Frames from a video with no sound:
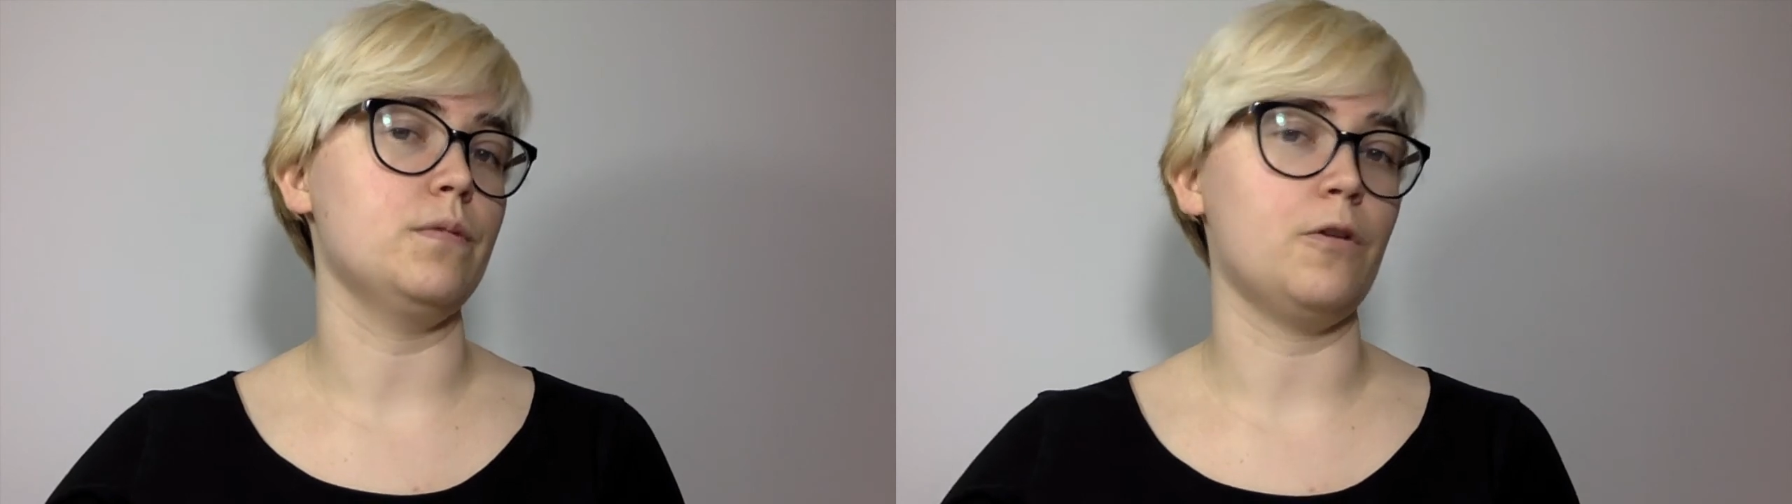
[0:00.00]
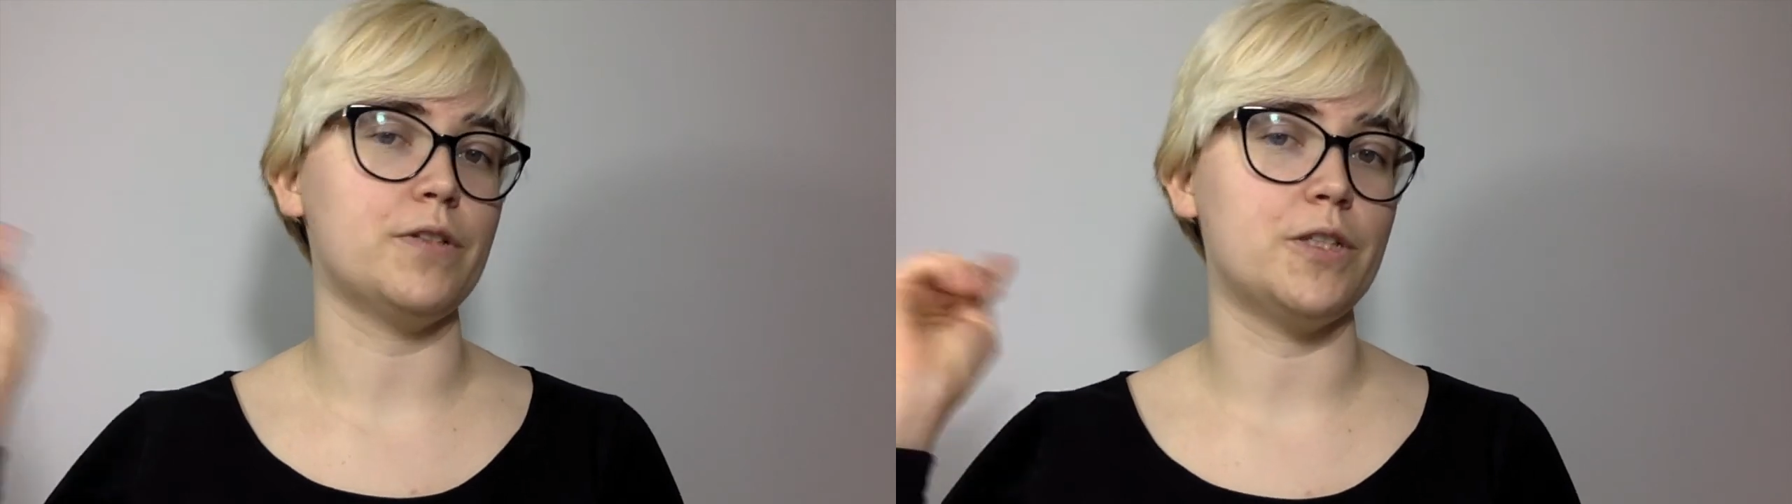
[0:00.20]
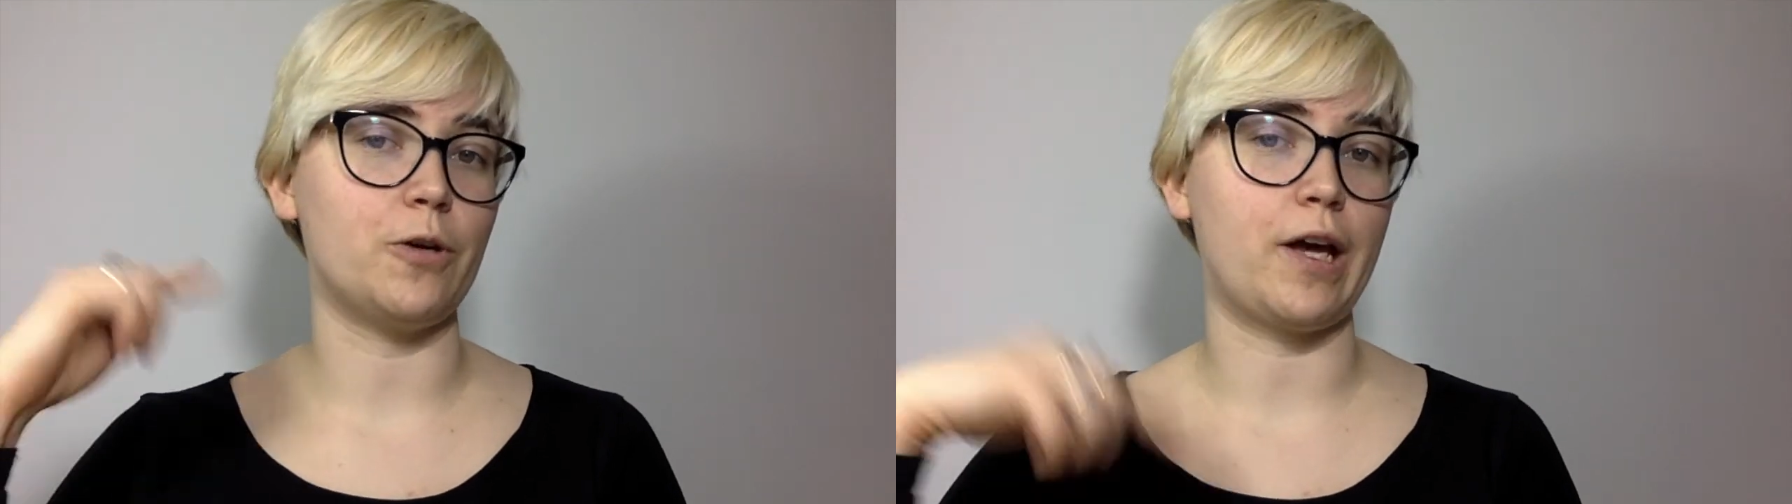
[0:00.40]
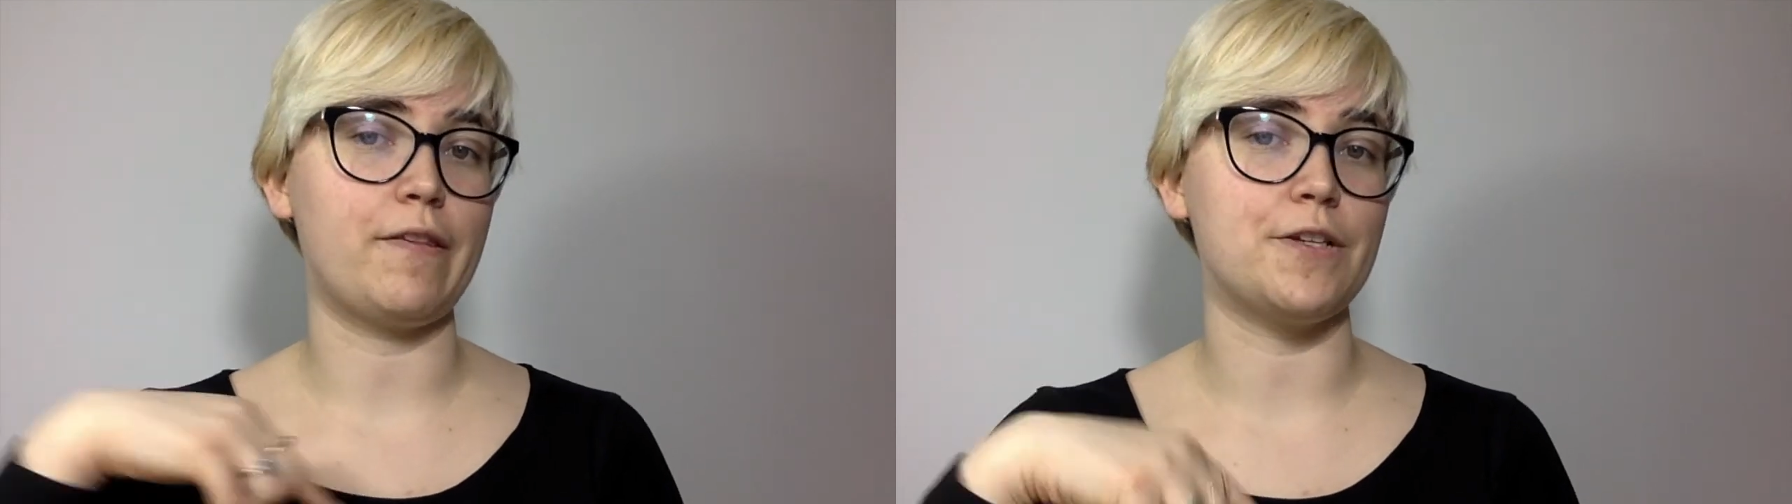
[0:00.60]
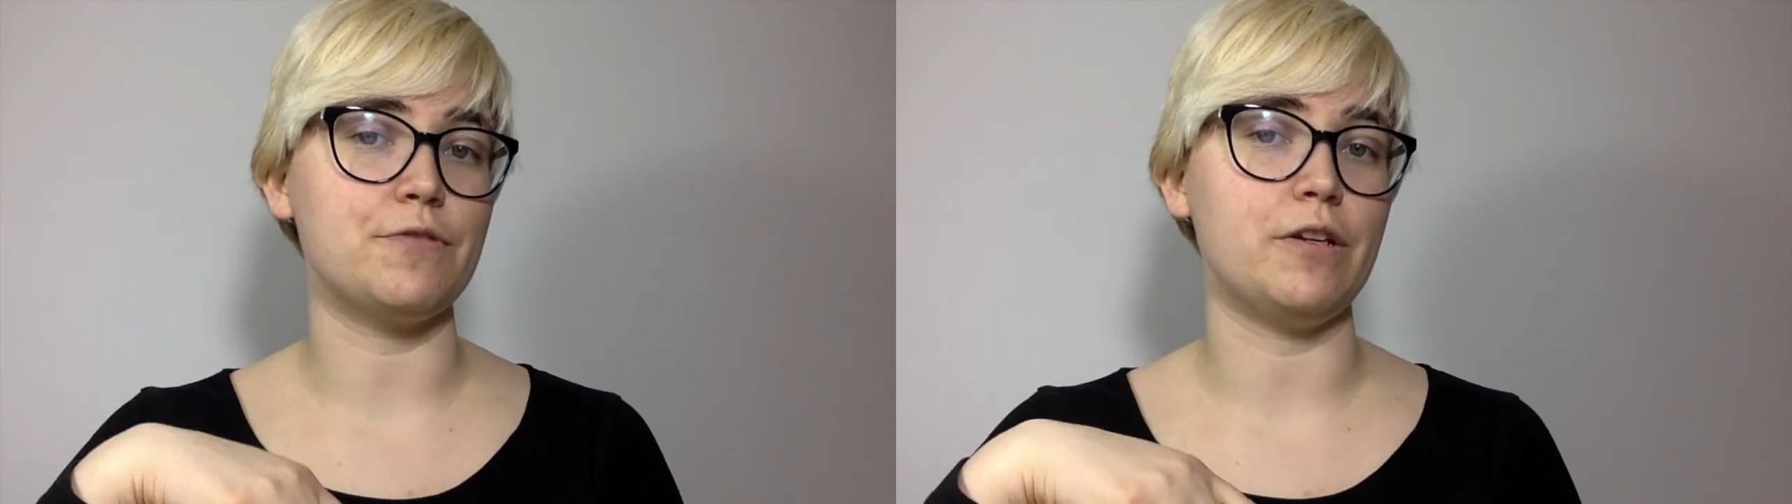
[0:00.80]
Obviously not count
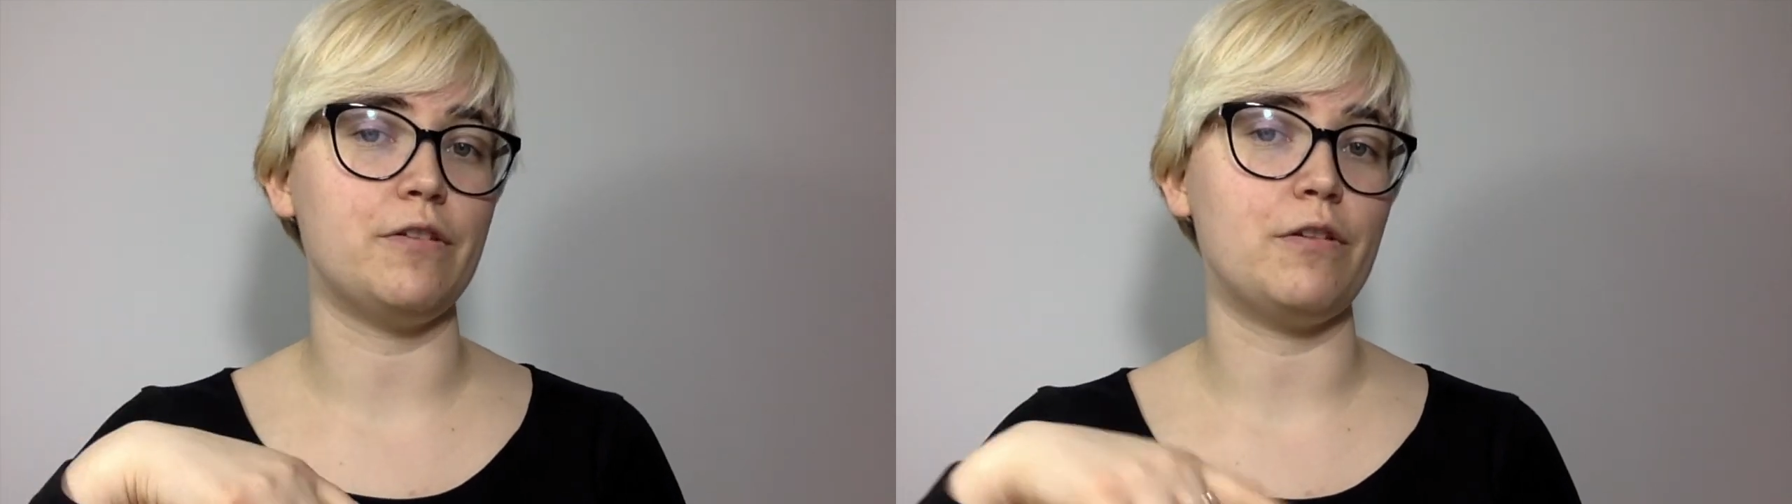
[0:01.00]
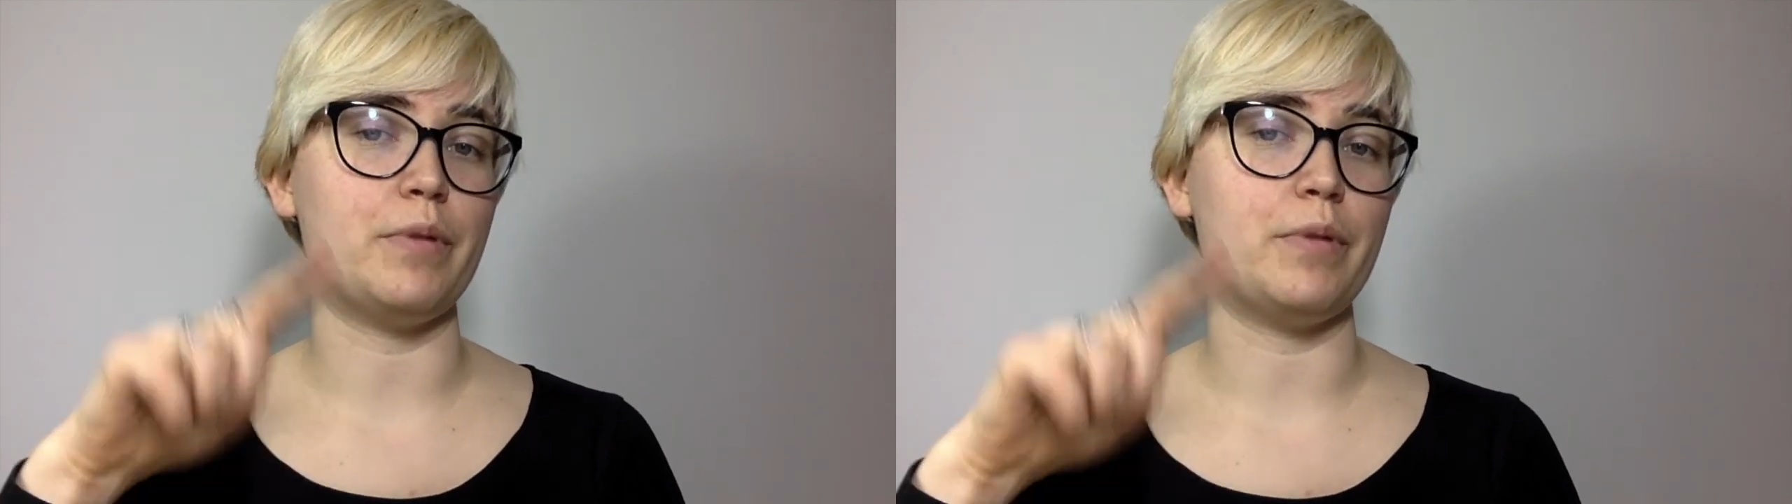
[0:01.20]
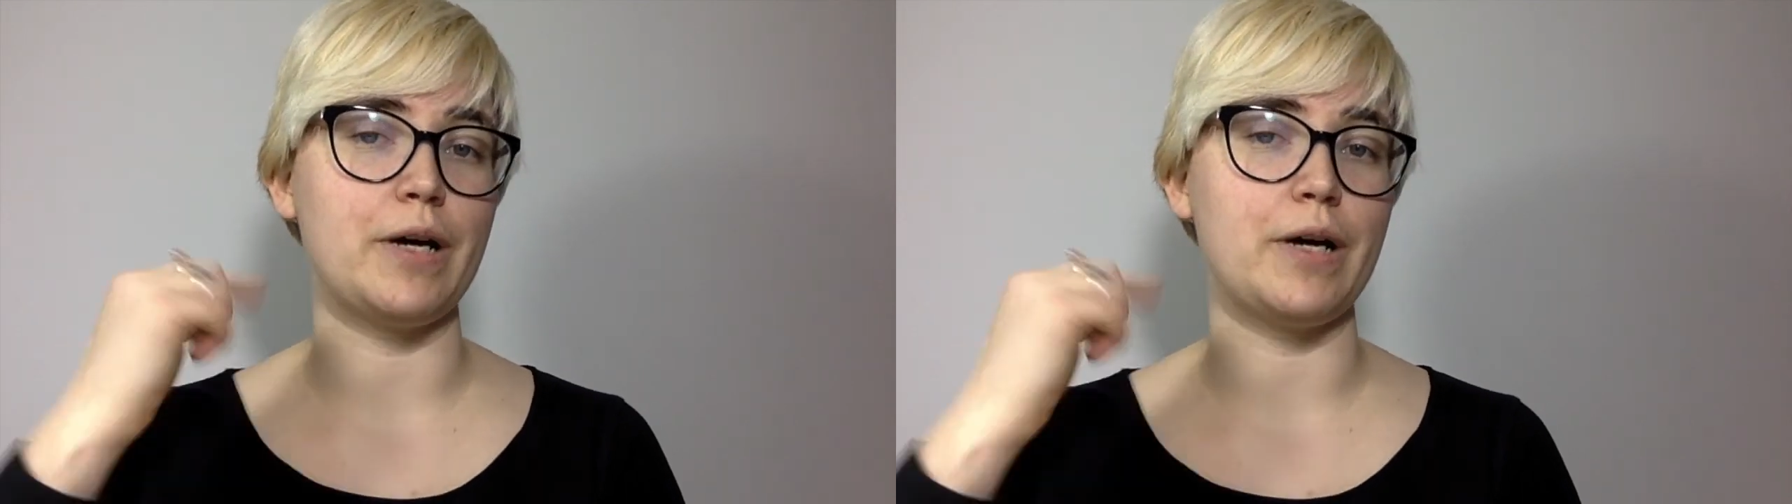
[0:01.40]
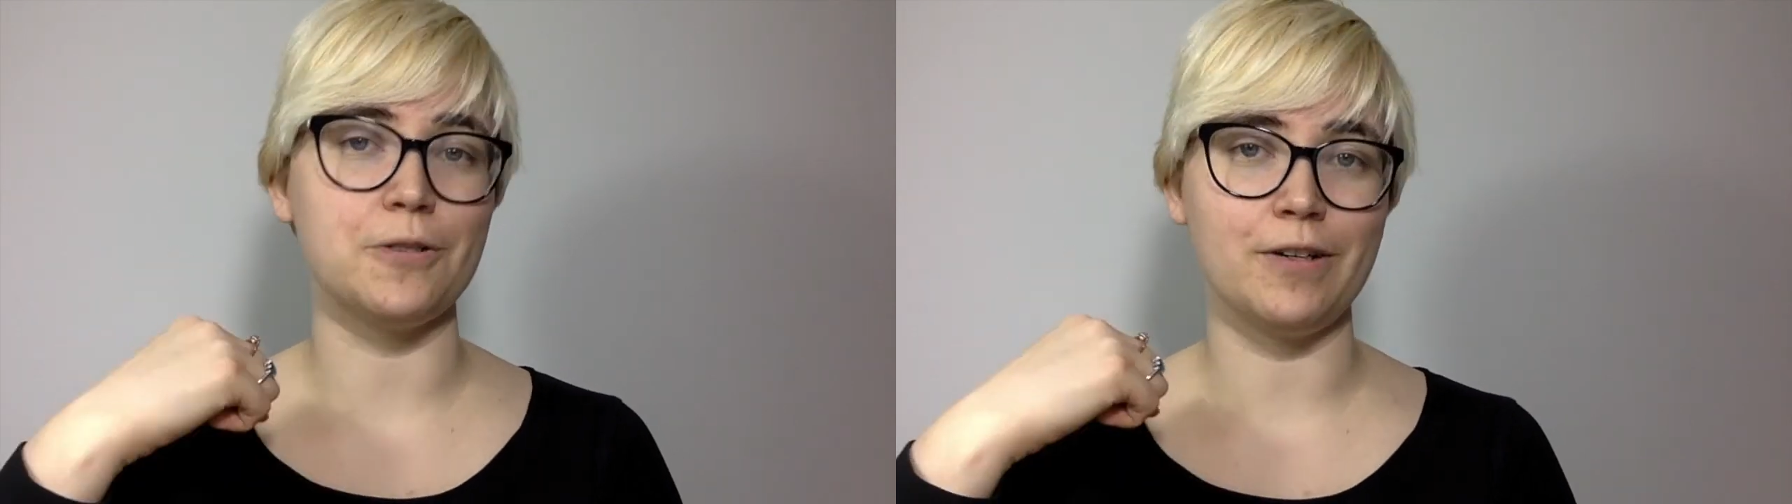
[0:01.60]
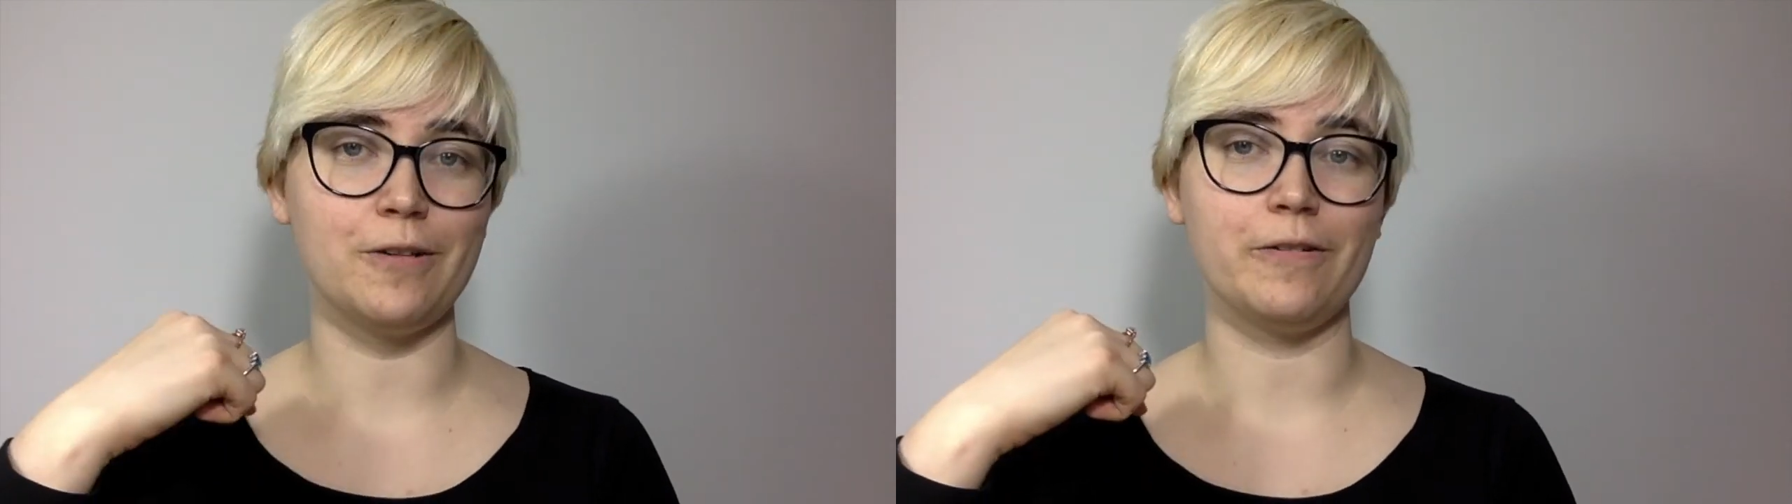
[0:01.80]
that as readathon, but personal
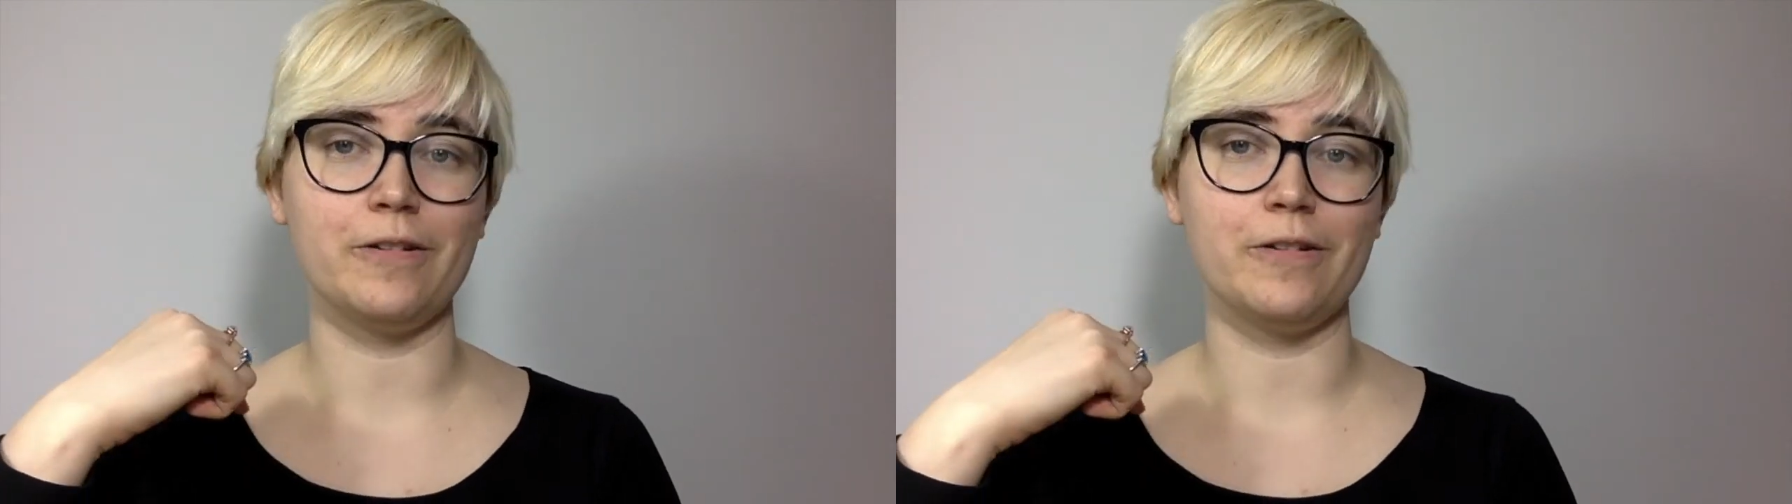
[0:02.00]
readathon.